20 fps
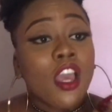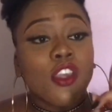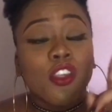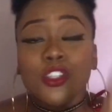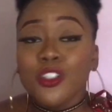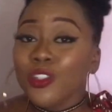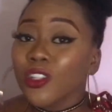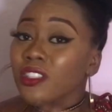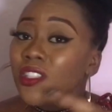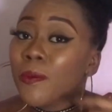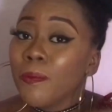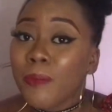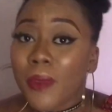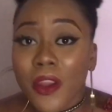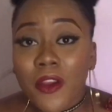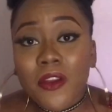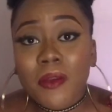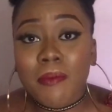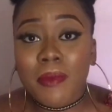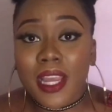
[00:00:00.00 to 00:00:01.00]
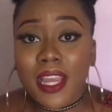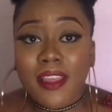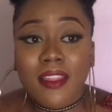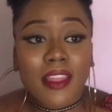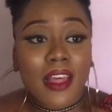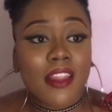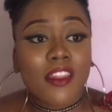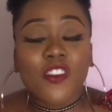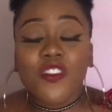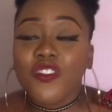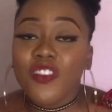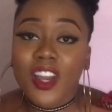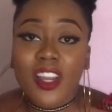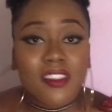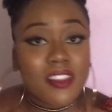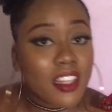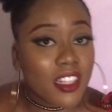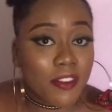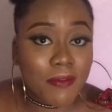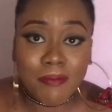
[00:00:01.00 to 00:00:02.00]
You should also bear in mind that the
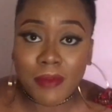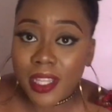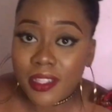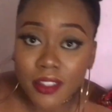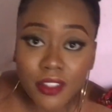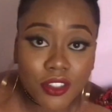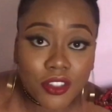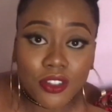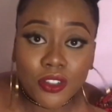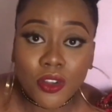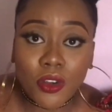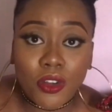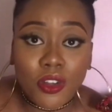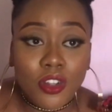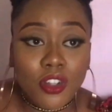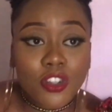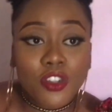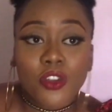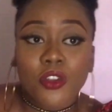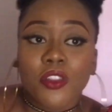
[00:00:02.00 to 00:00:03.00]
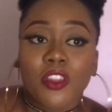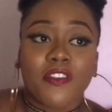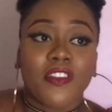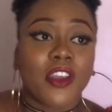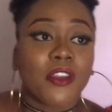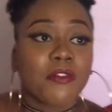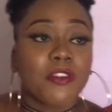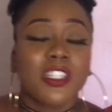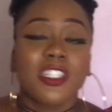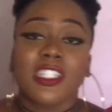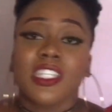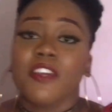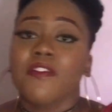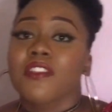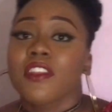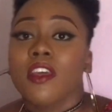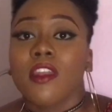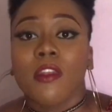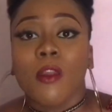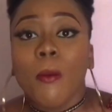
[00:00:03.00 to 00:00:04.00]
fact that they've messaged you on, you know, they've agreed to give
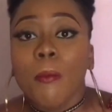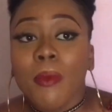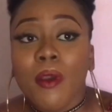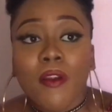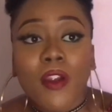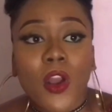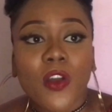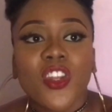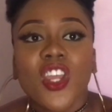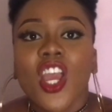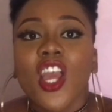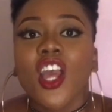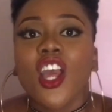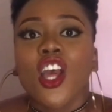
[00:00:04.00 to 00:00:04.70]
their number out,